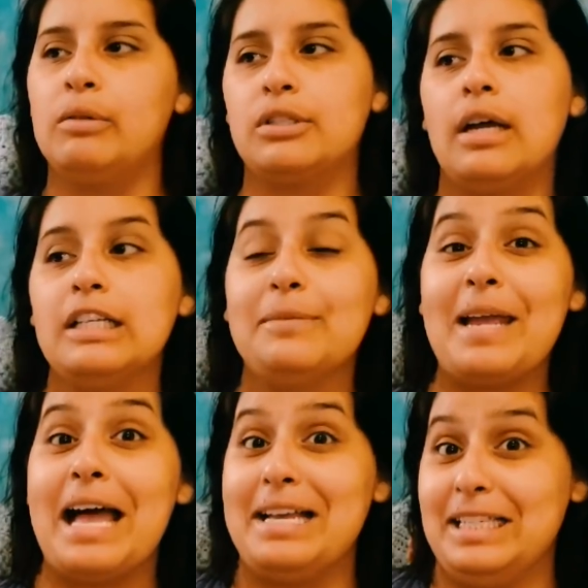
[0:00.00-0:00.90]
I was talking to
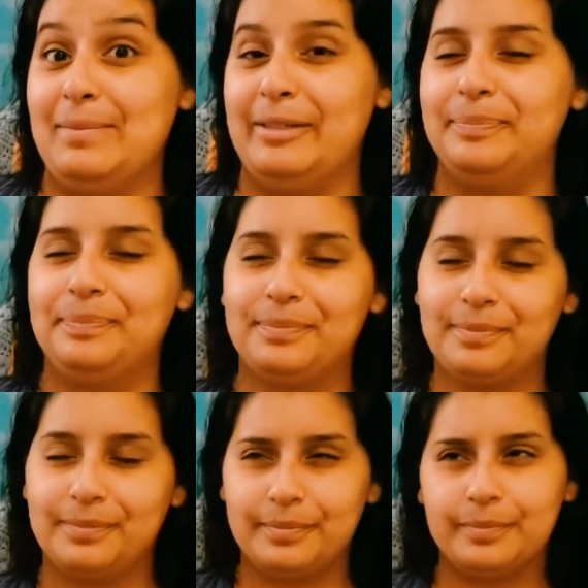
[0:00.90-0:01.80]
my husband
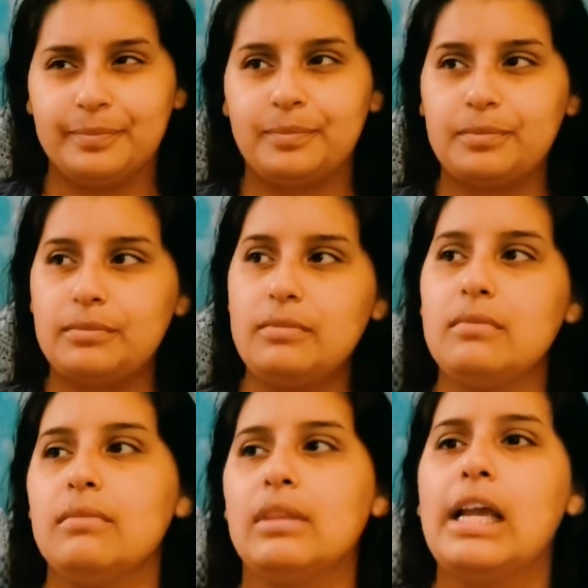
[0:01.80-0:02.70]

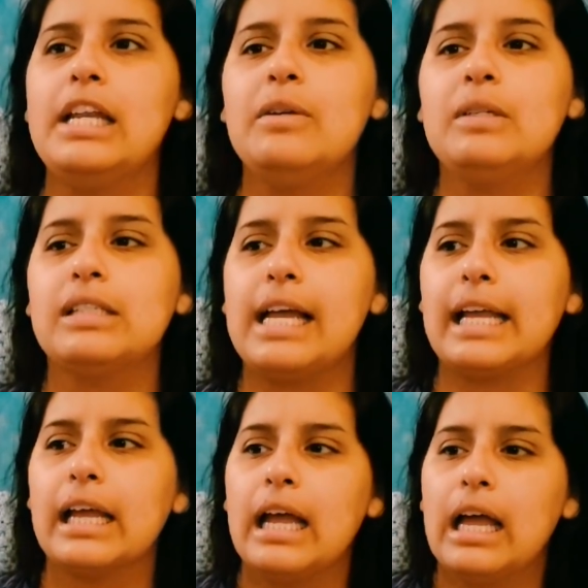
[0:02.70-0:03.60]
and he was
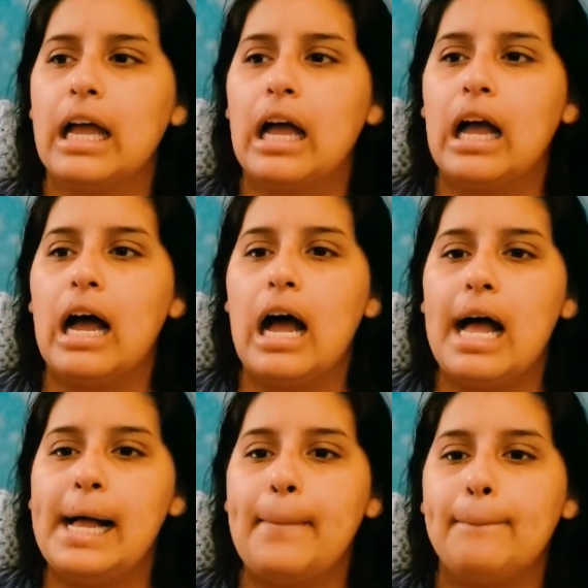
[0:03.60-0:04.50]
like,
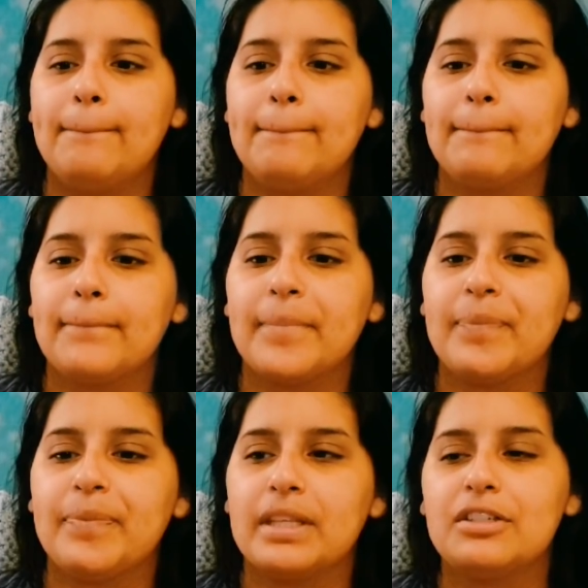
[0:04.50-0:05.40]

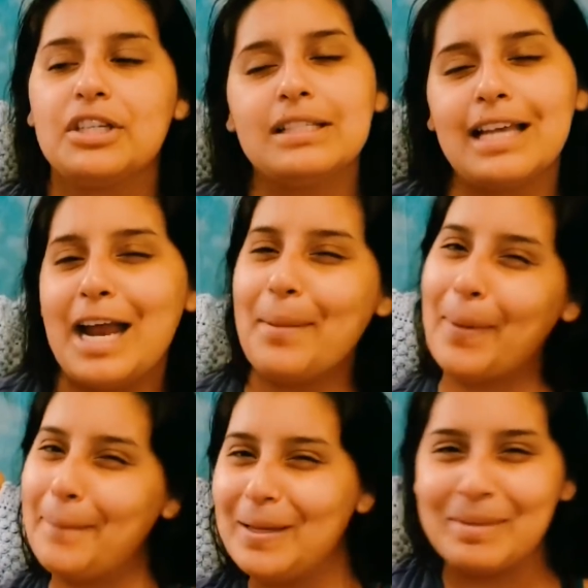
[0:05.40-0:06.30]
just kind
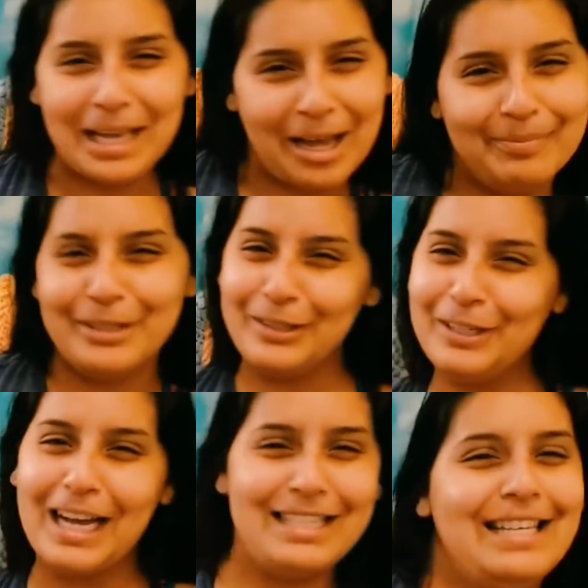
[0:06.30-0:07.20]
of pumping me up. You know,
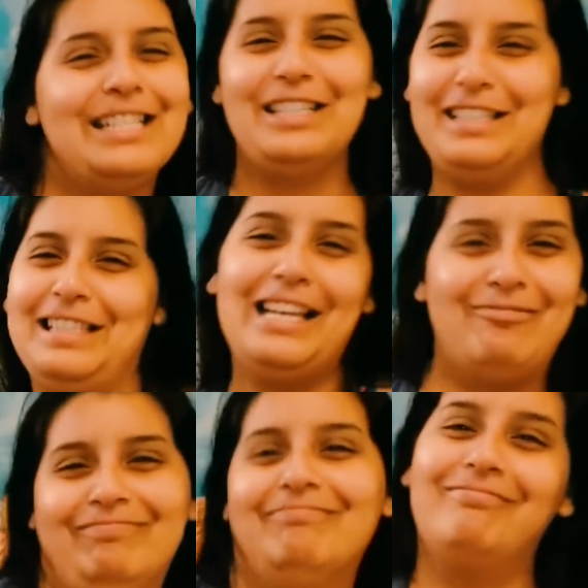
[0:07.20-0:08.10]
you guys, like, just
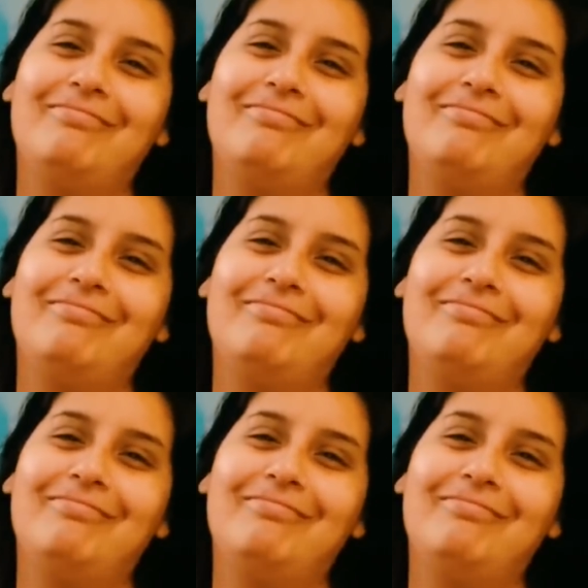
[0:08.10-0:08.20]
like